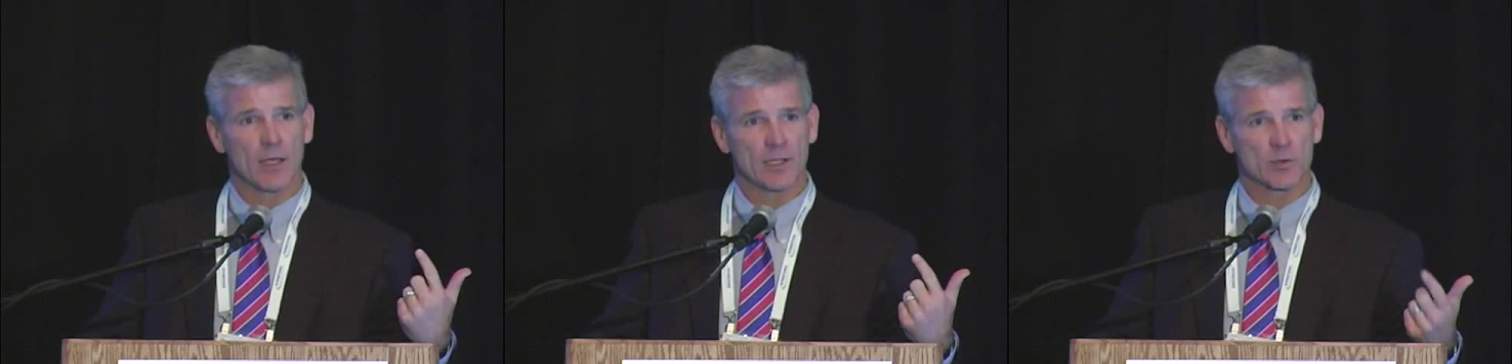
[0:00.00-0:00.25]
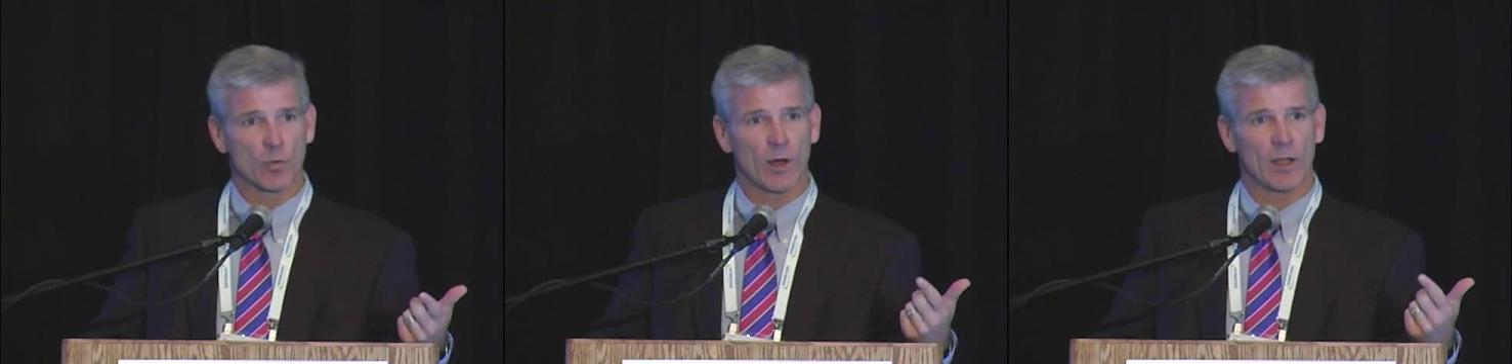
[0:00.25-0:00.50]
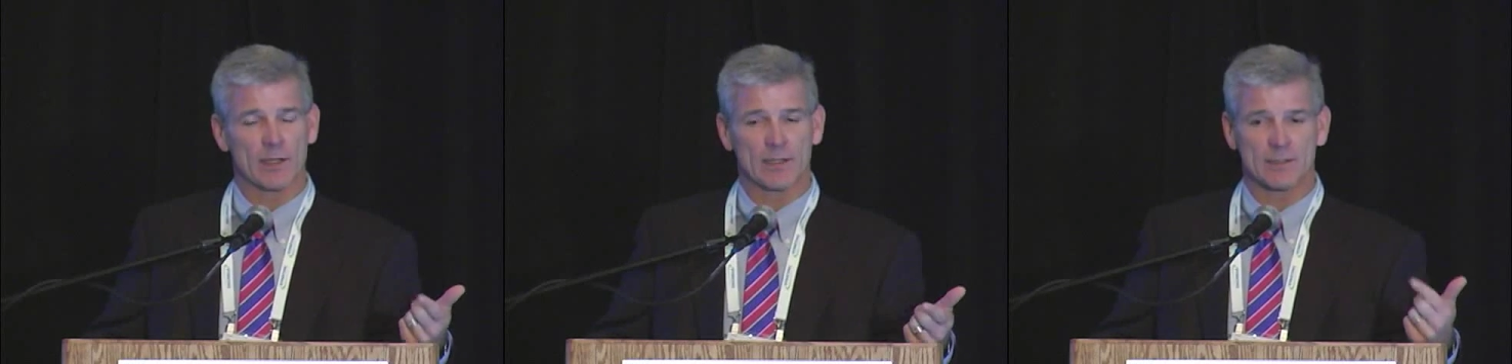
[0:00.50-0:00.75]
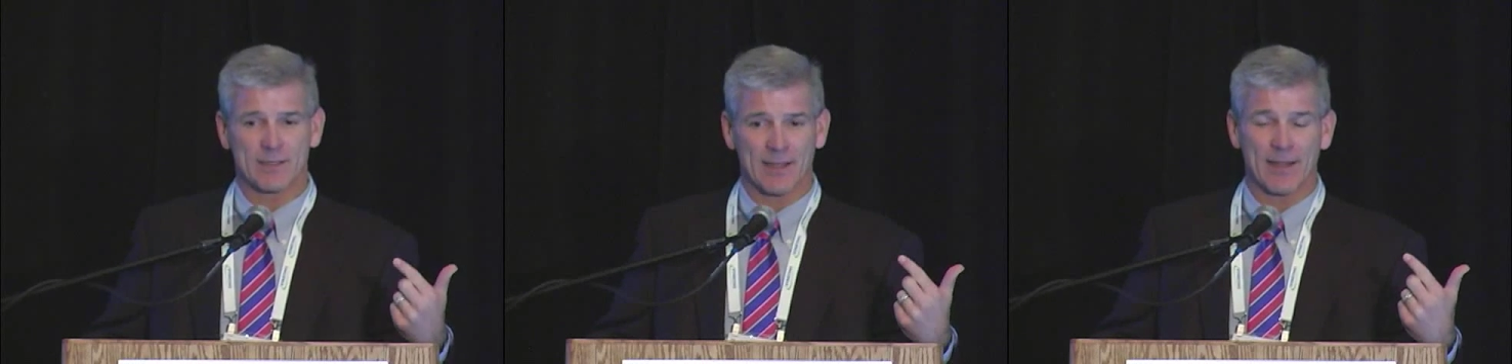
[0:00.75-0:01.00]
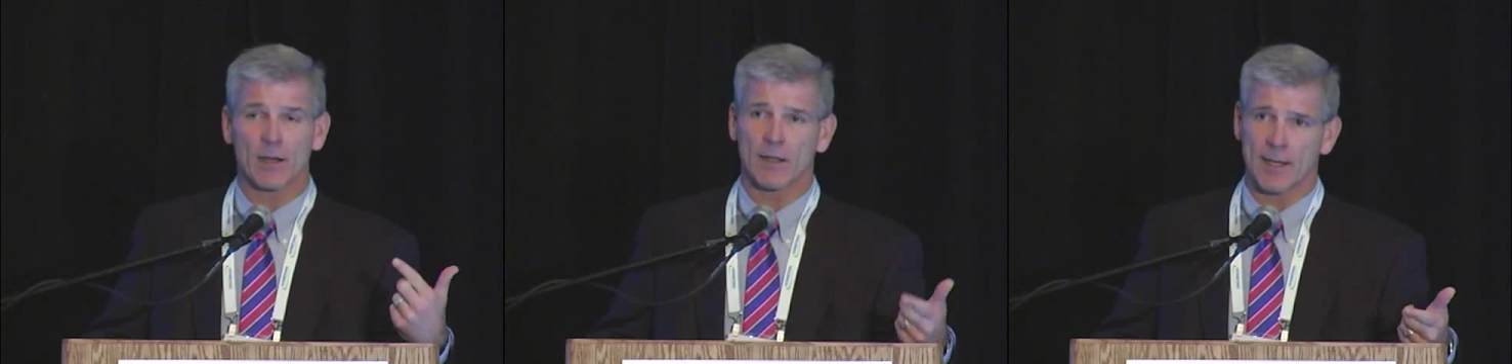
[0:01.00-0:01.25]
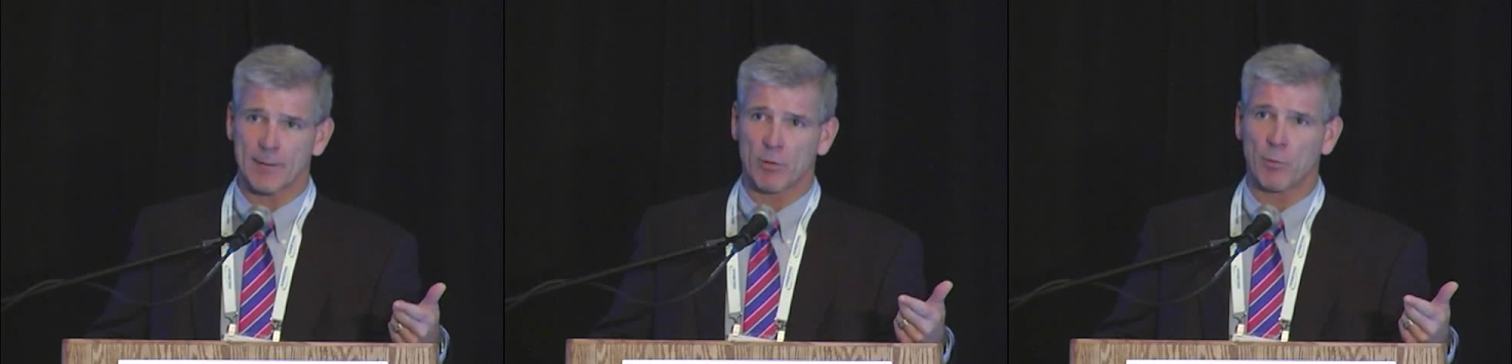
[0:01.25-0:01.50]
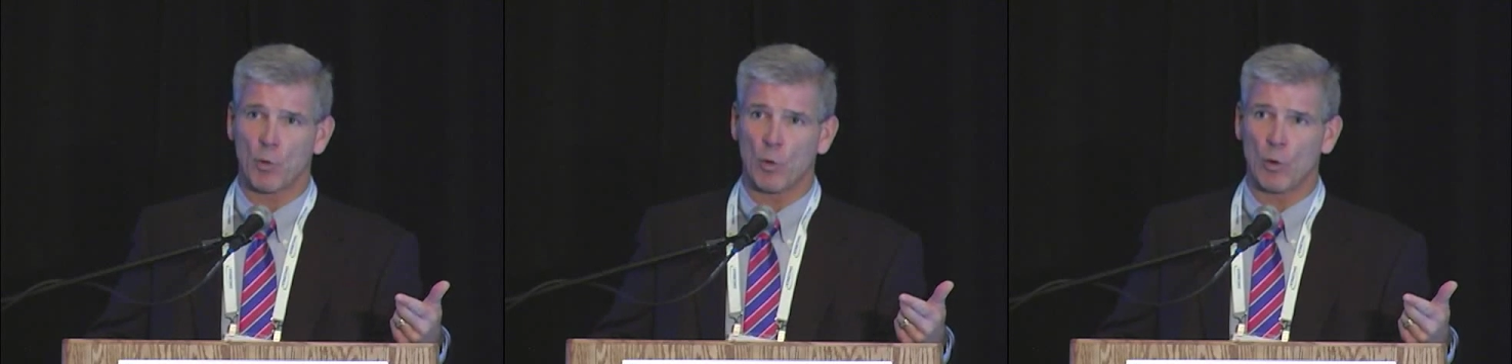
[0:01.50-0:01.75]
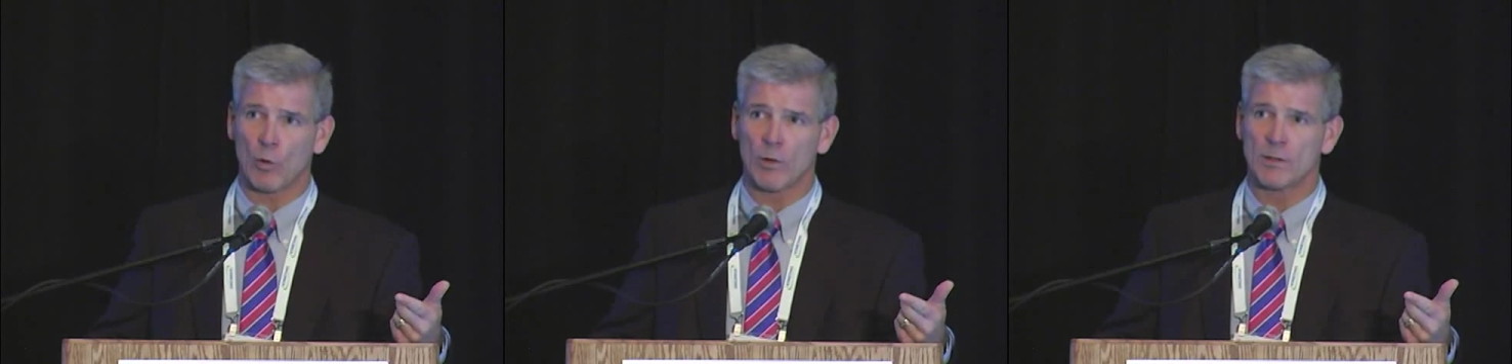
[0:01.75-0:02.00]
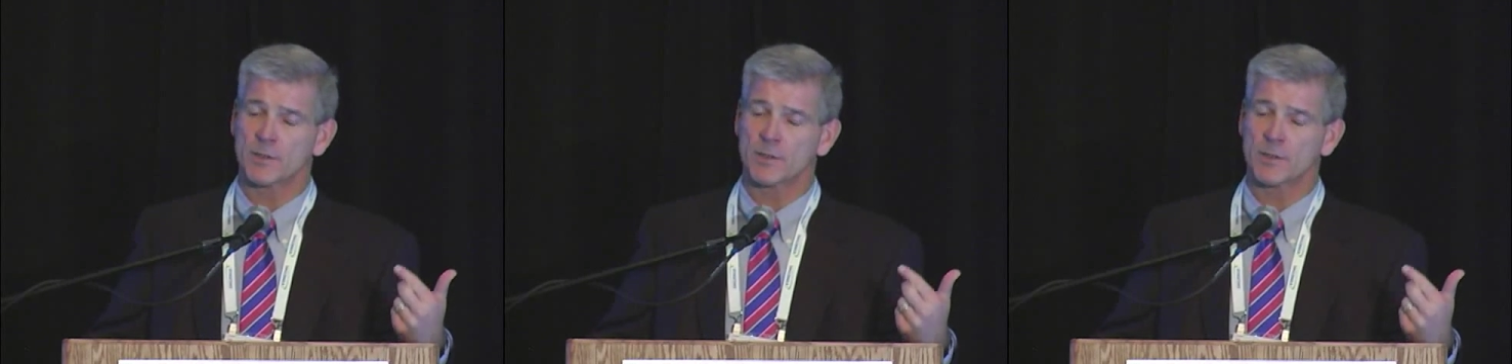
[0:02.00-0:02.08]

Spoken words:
as well as the labor pool